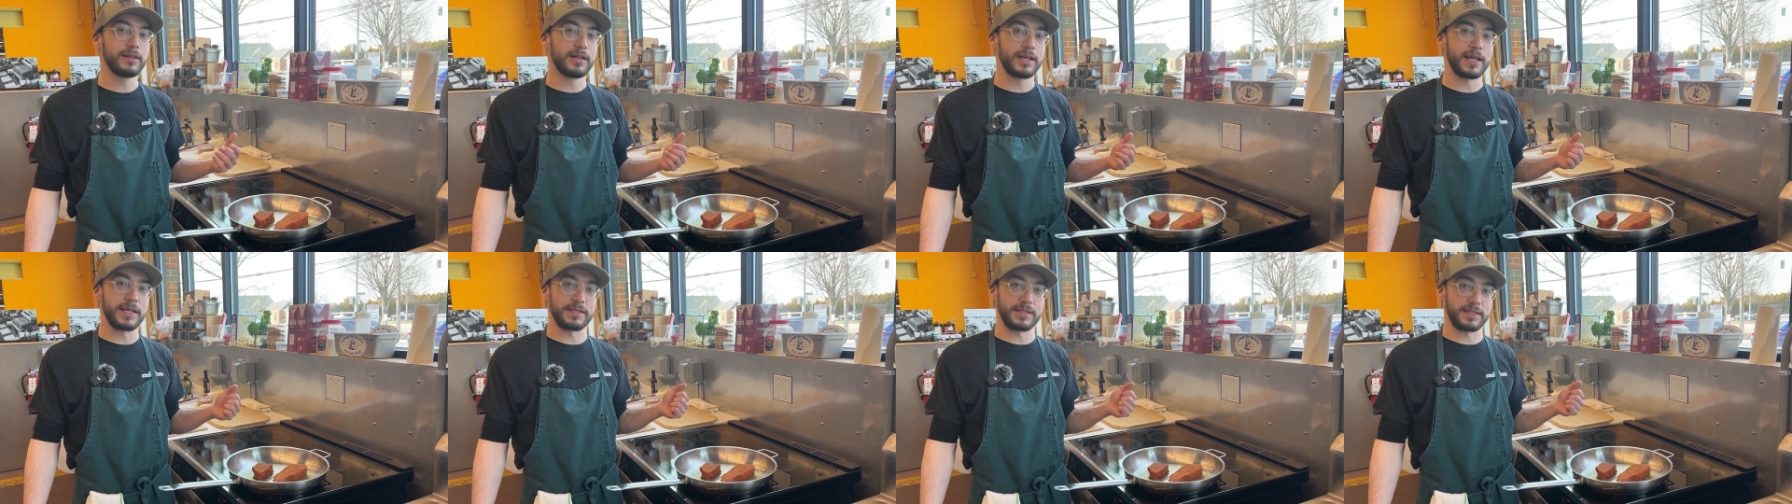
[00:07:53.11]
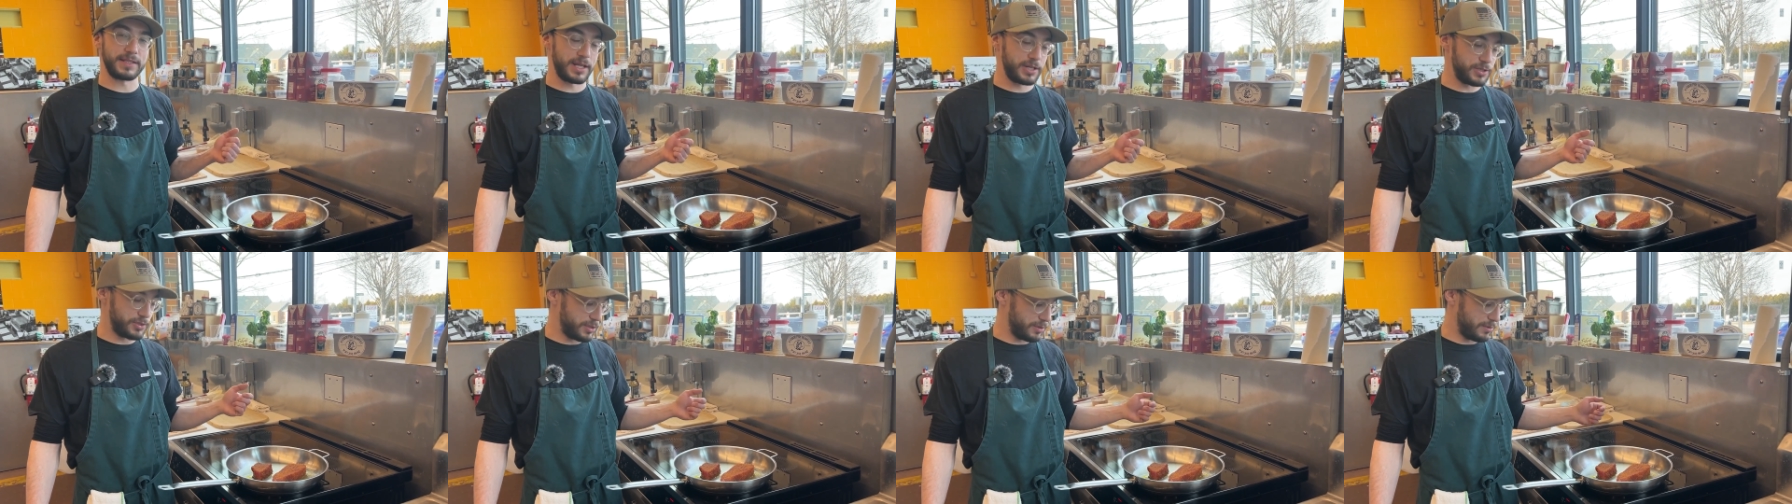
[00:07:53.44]
is
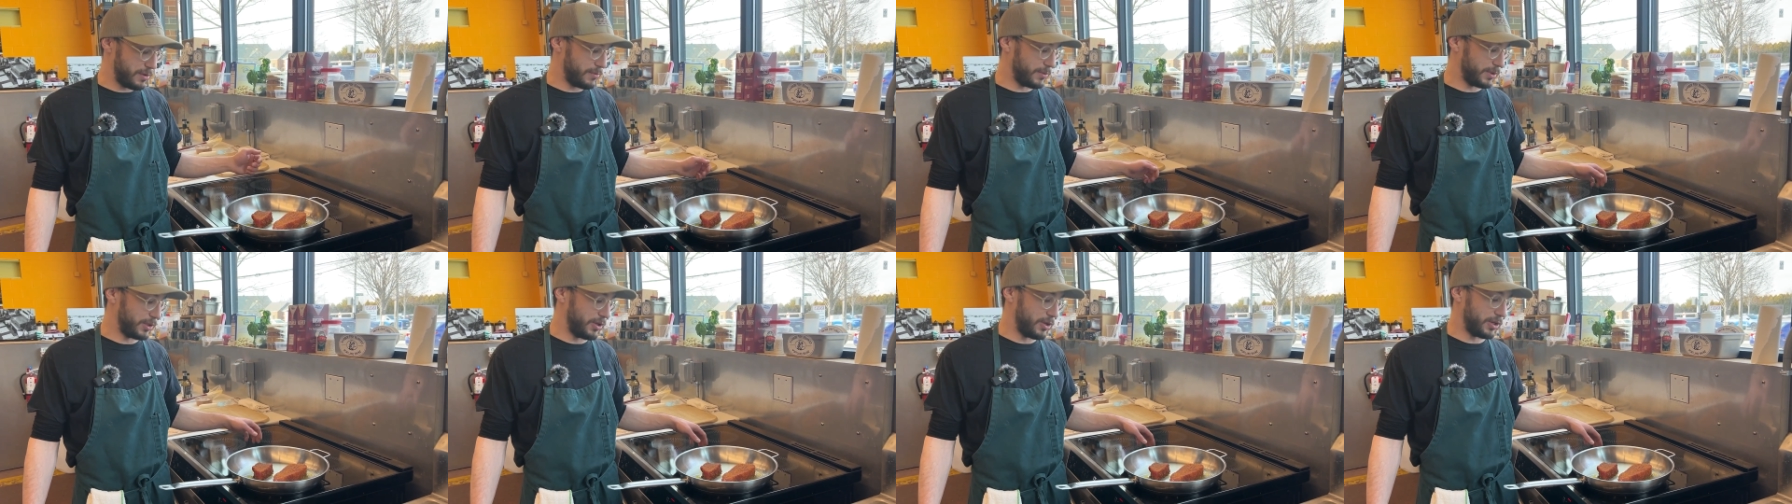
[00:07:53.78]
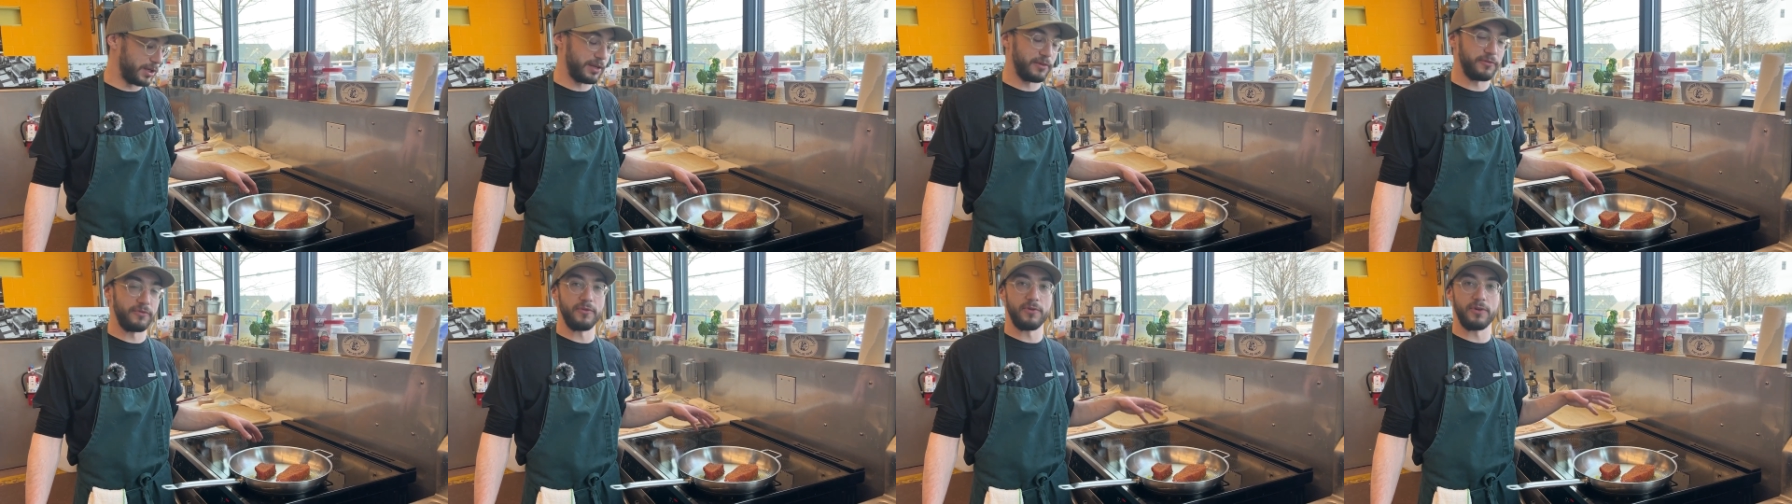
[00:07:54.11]
essentially what we're
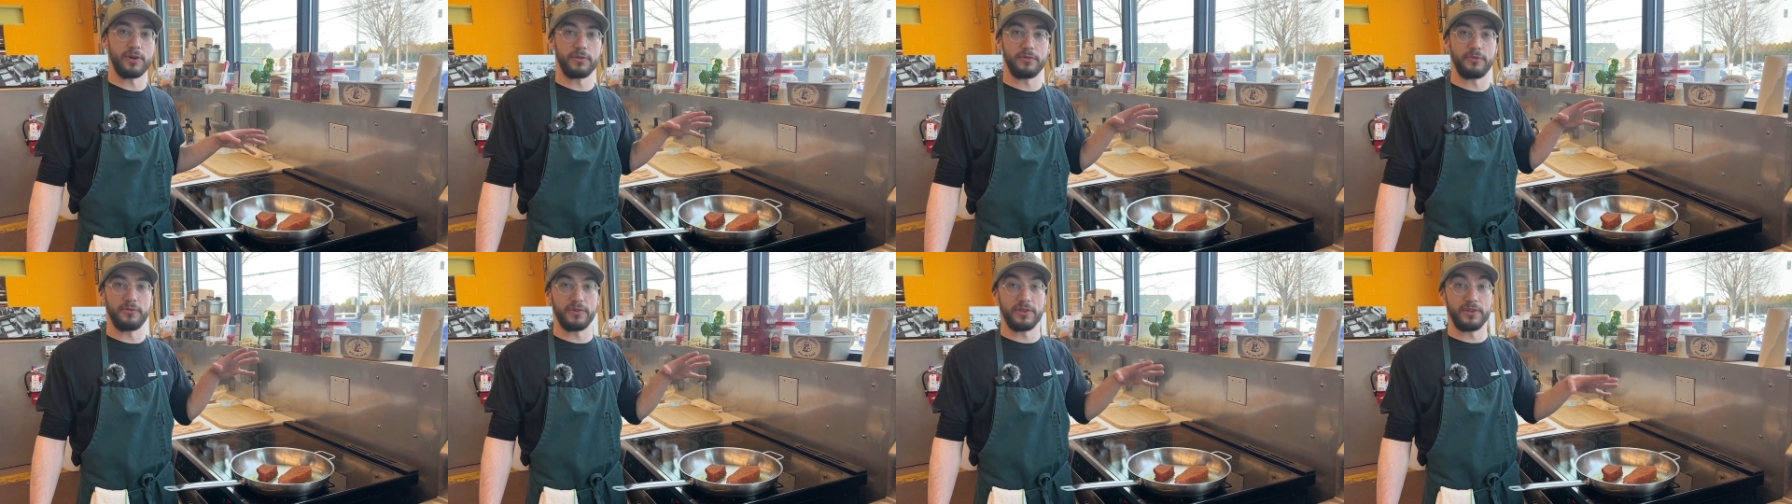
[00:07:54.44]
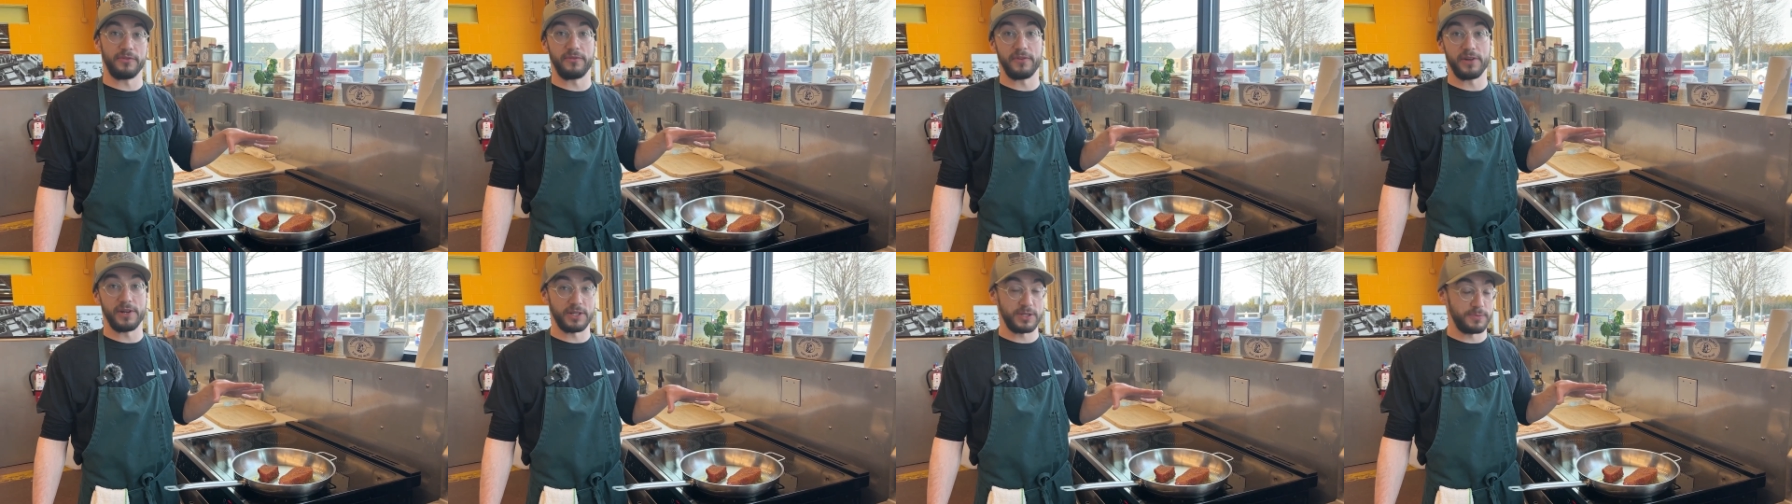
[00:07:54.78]
looking for the
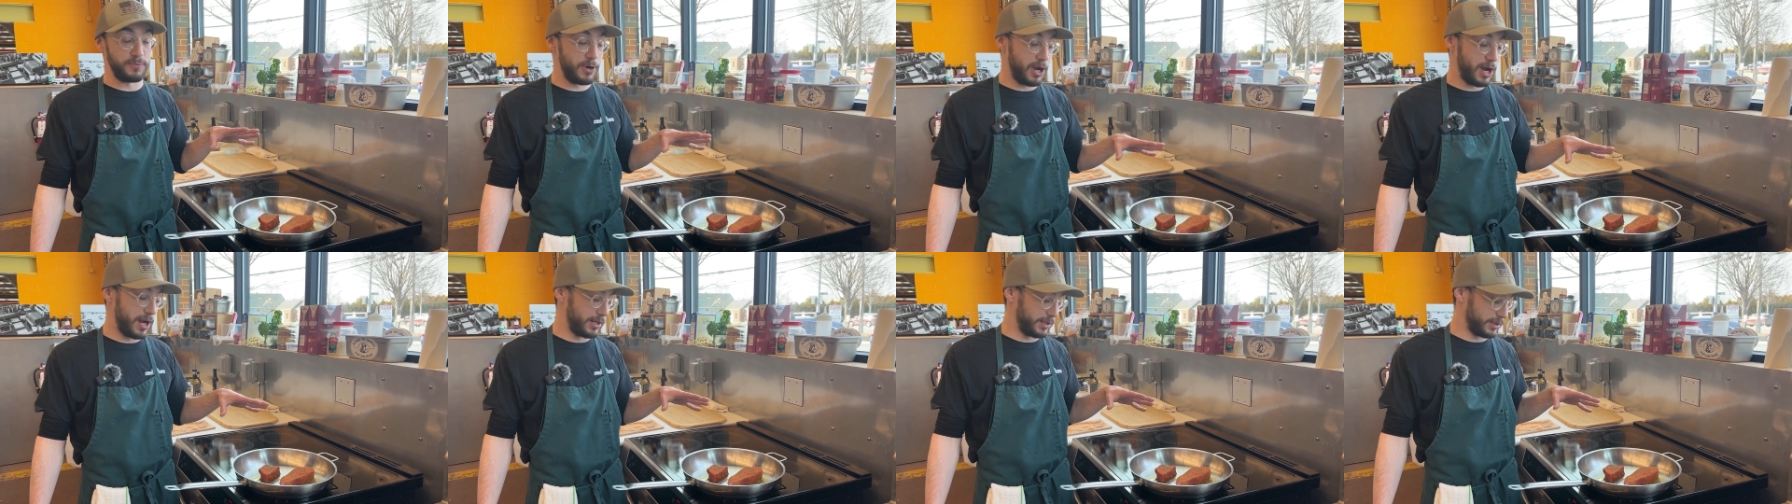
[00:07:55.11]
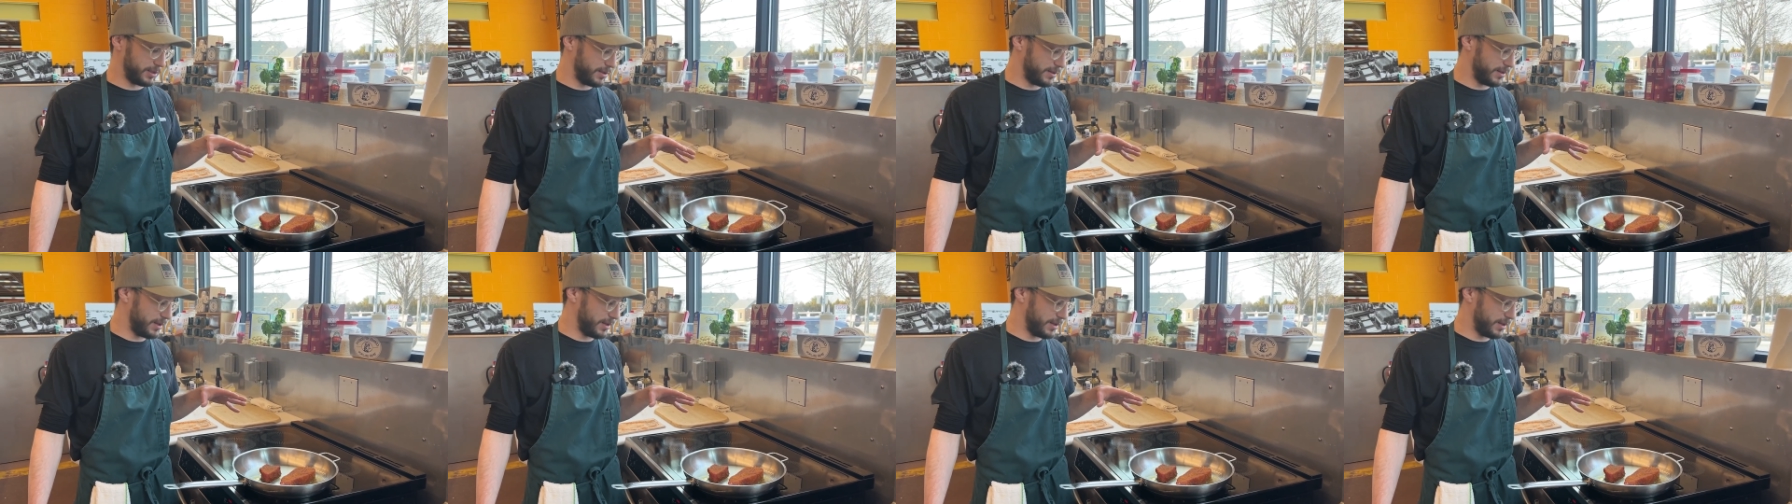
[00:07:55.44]
finished product of